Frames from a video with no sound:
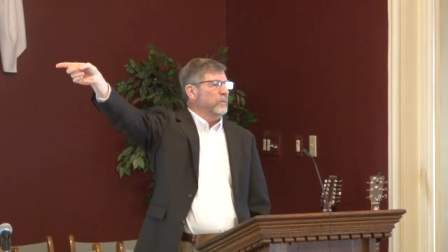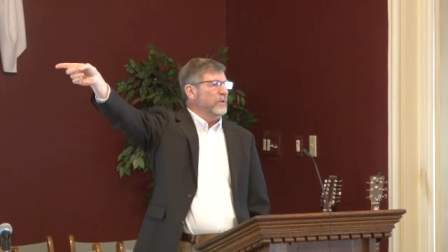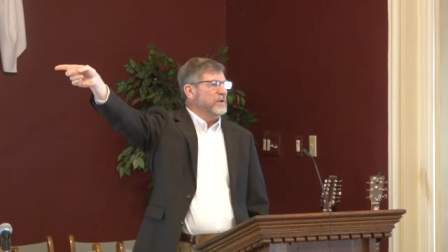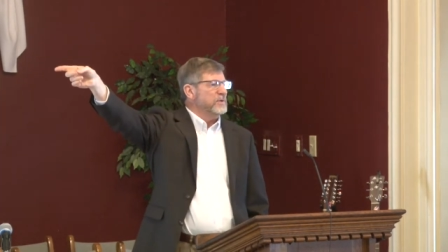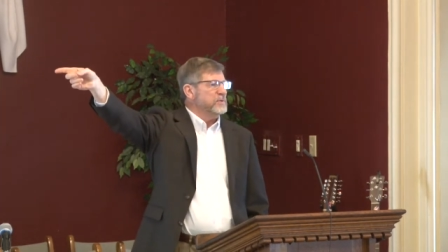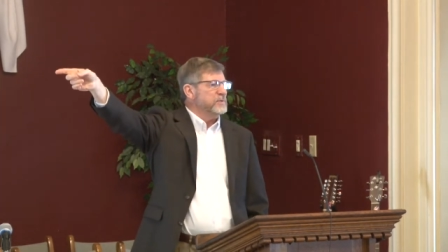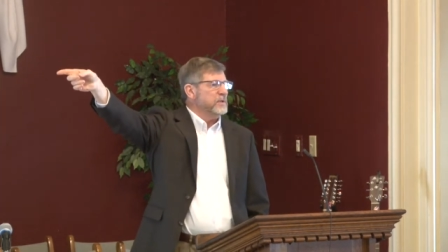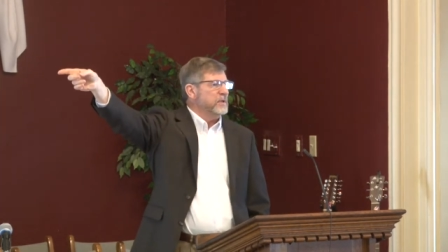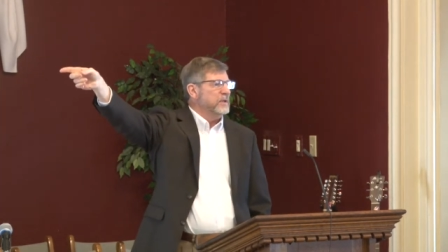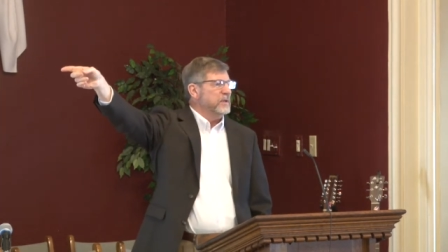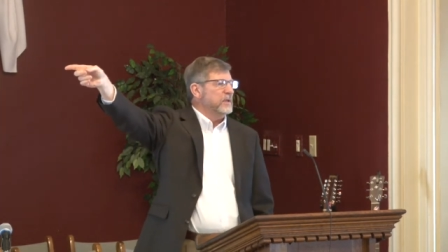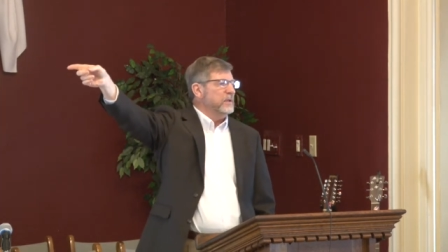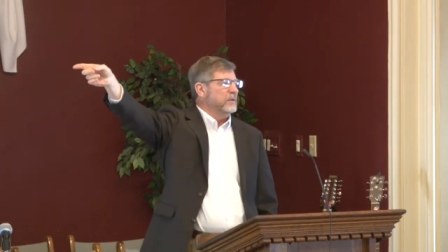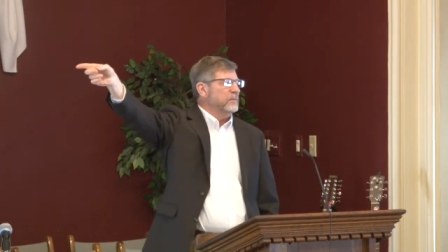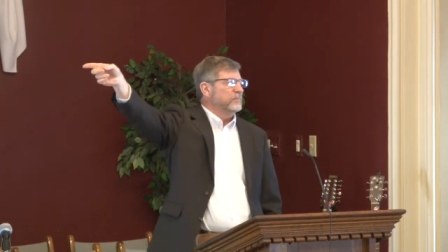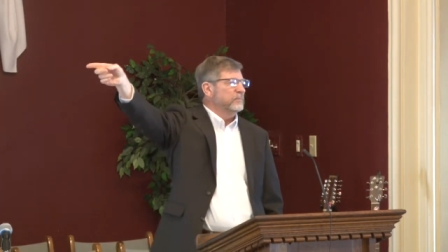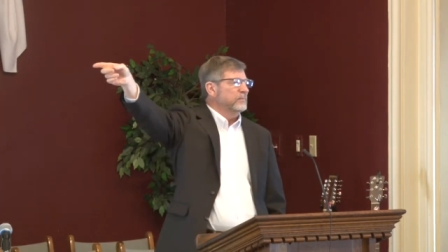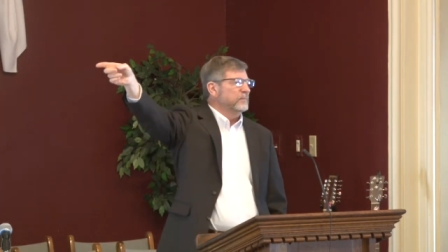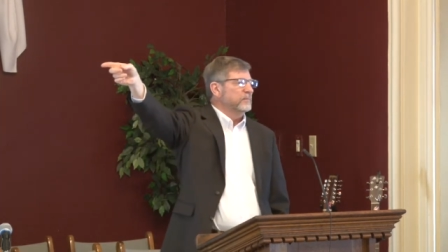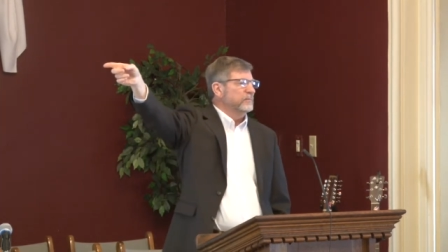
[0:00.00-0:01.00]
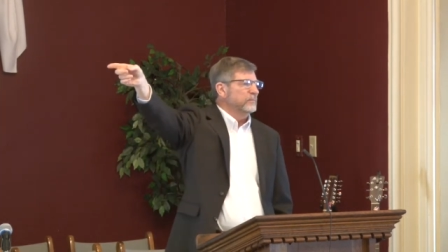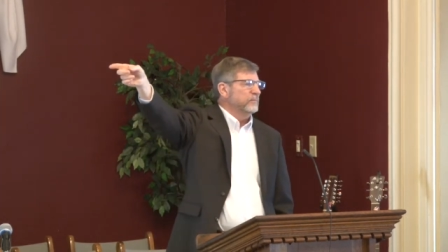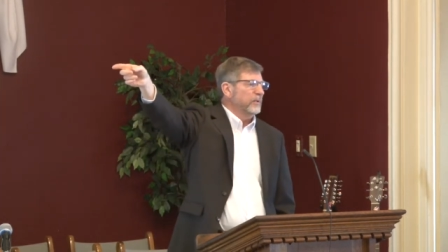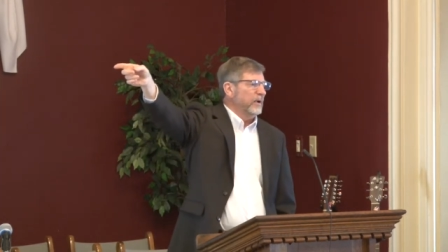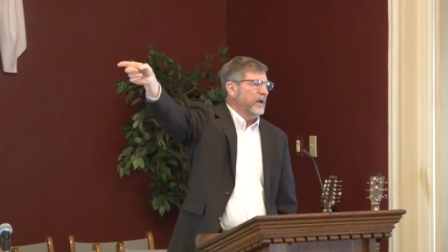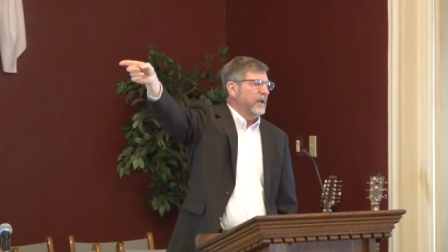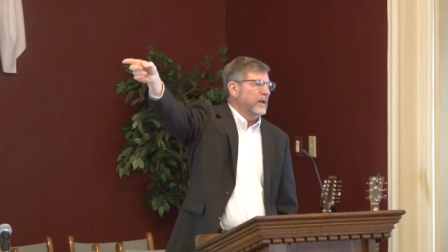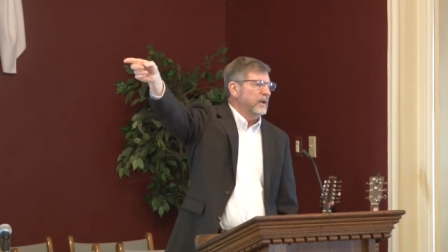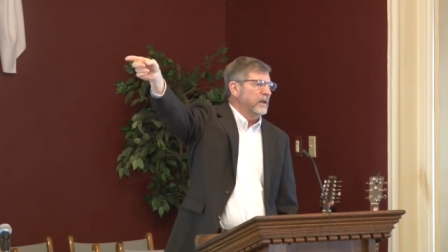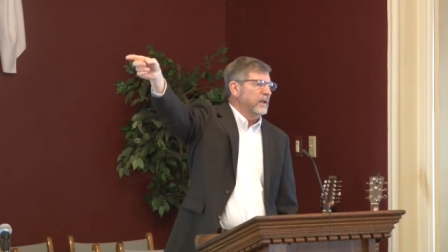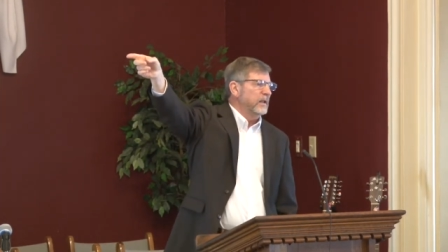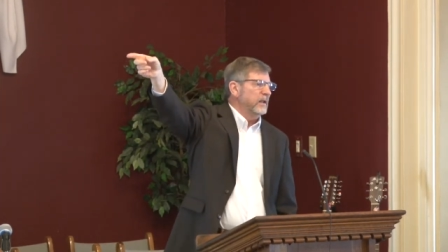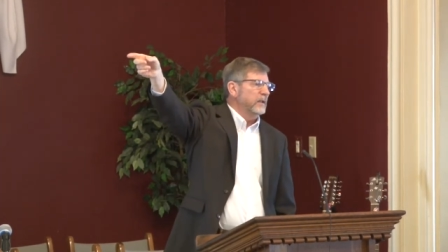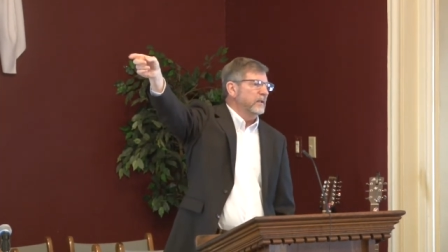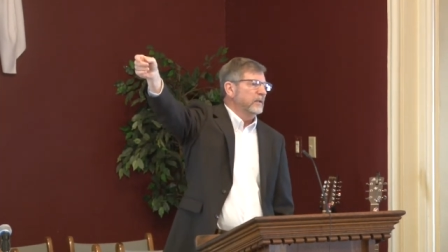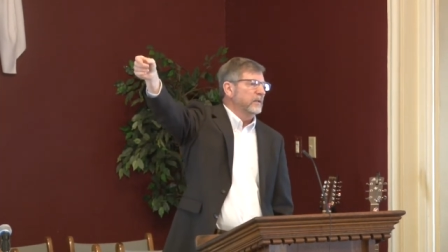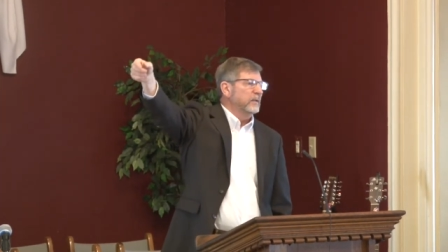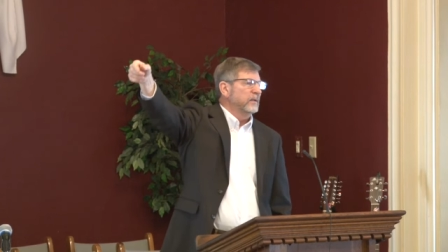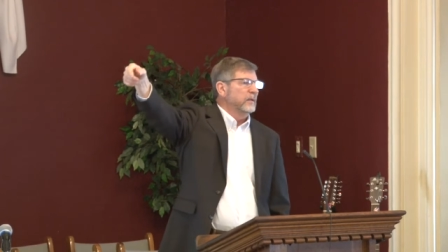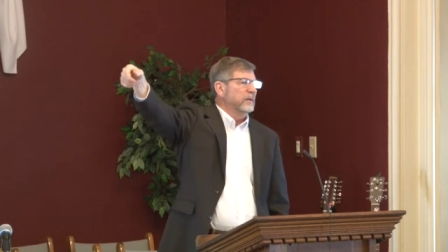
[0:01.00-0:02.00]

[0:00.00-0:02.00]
whiskey, brandy.